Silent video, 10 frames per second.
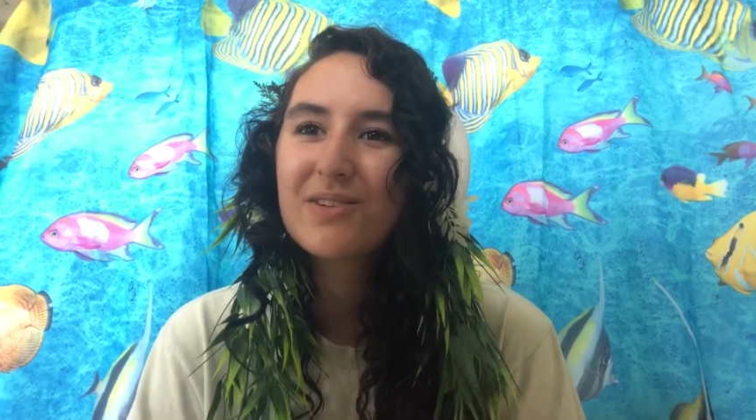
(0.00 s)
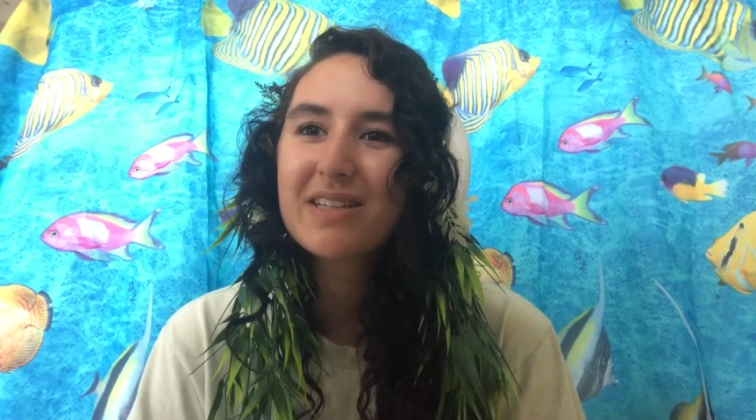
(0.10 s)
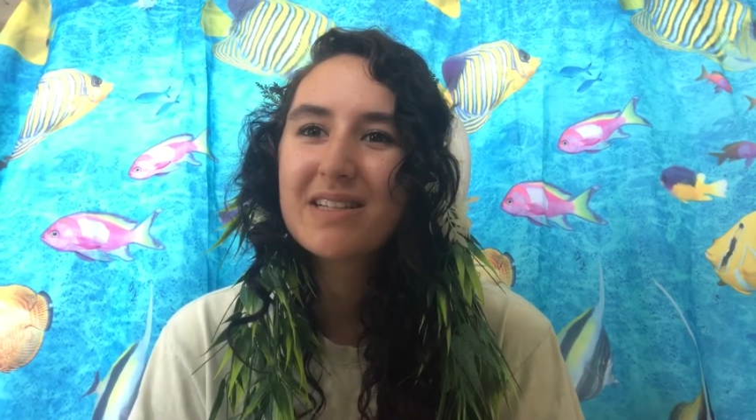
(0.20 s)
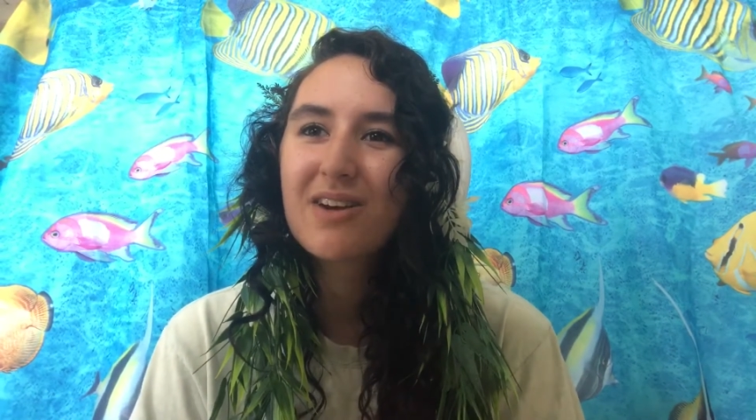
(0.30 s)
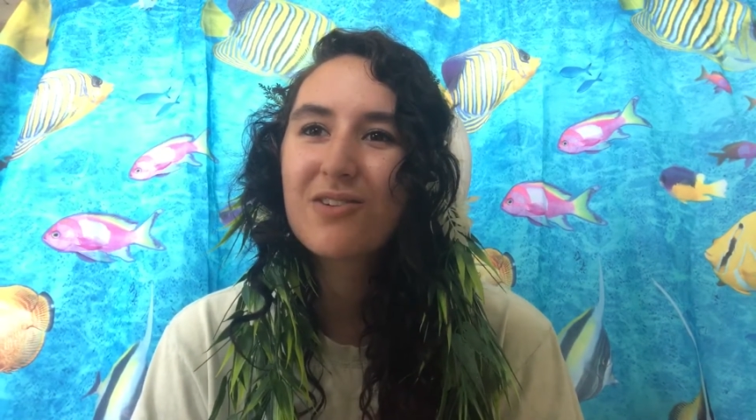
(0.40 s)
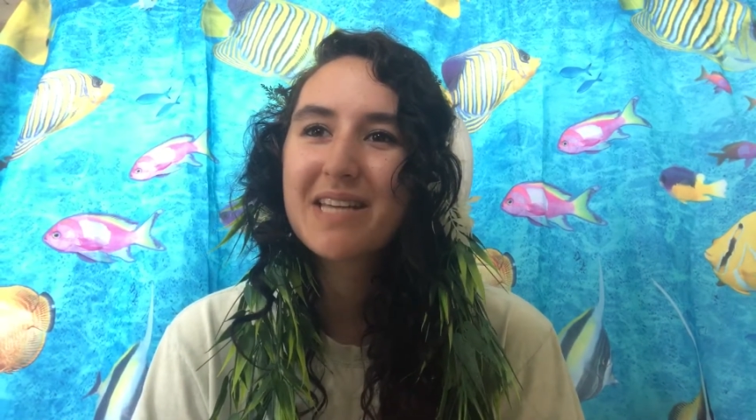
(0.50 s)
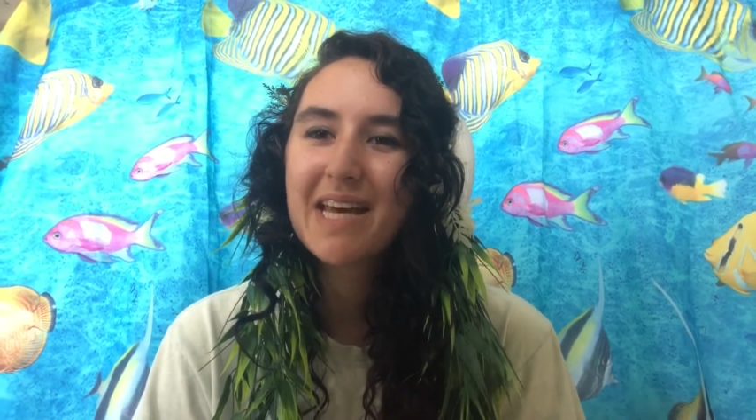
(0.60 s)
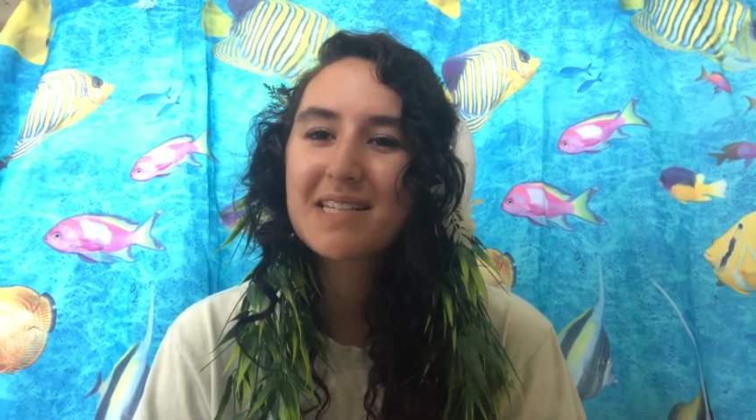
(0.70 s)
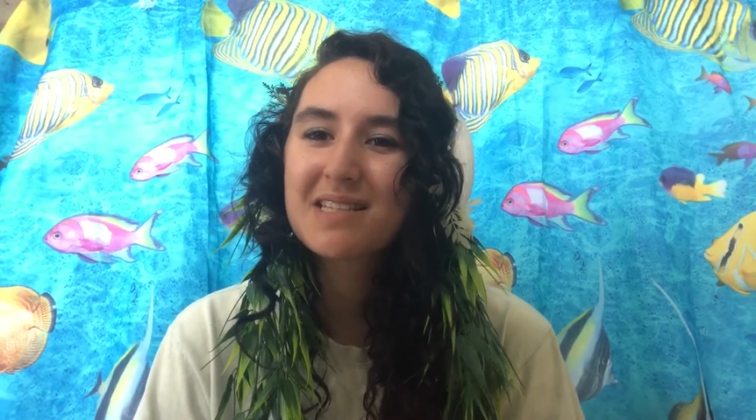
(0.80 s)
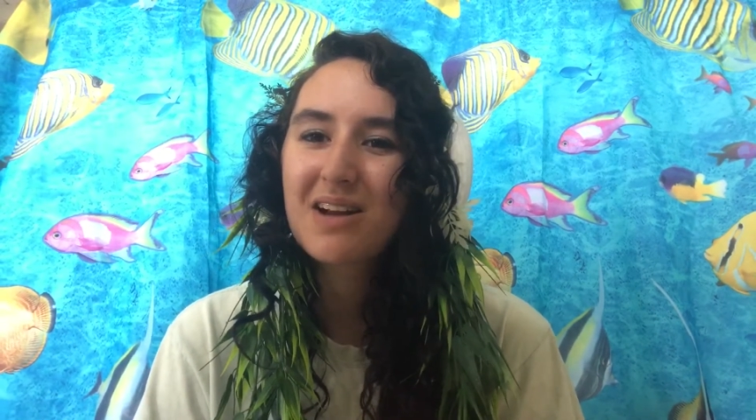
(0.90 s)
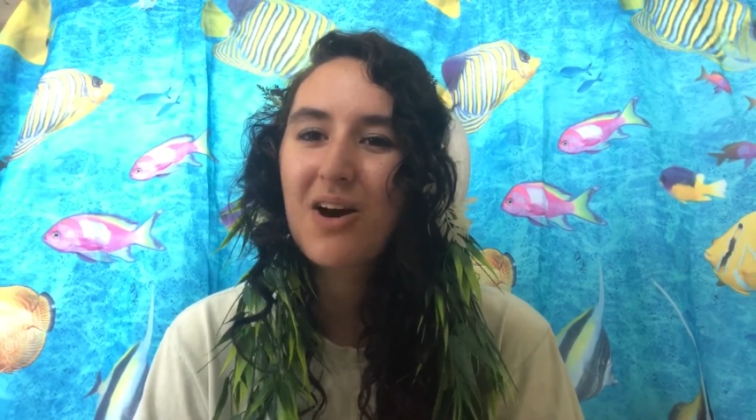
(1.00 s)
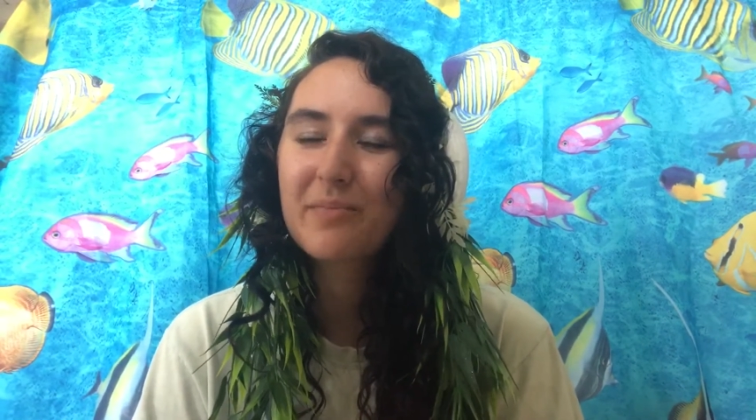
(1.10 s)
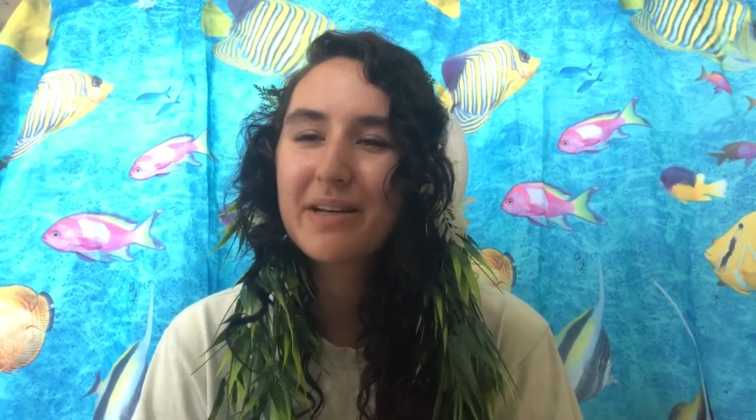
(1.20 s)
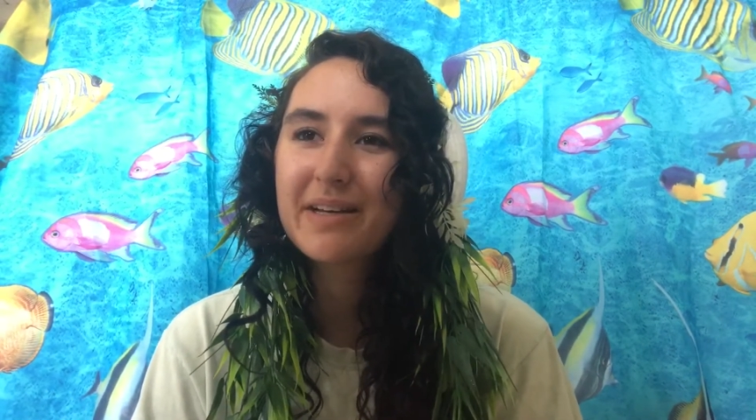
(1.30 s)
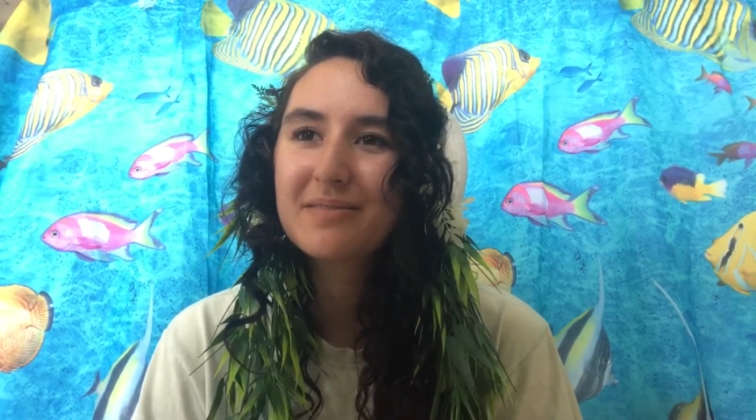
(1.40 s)
went to go taste an
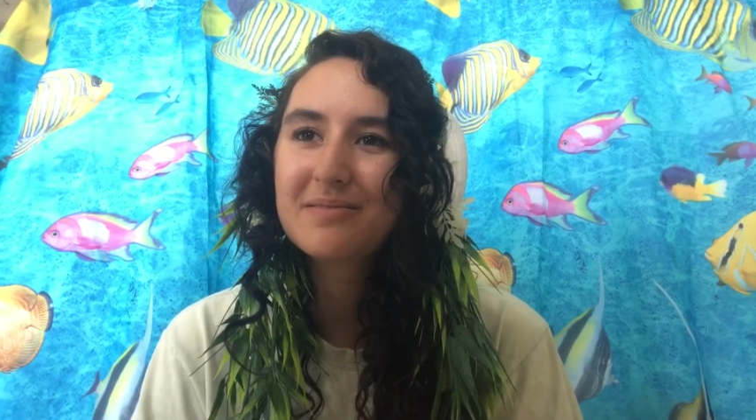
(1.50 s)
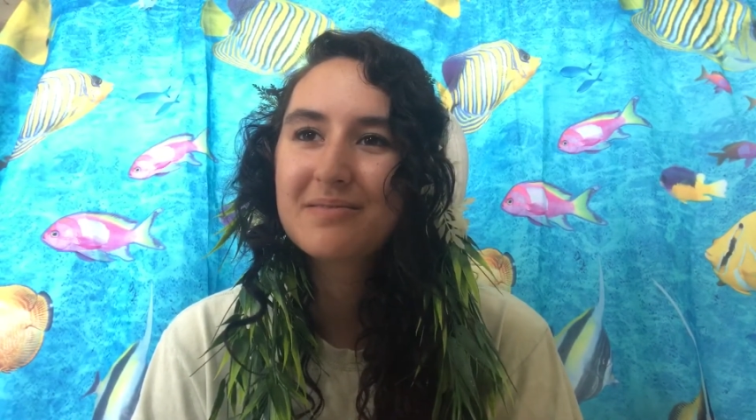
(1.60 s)
omelet,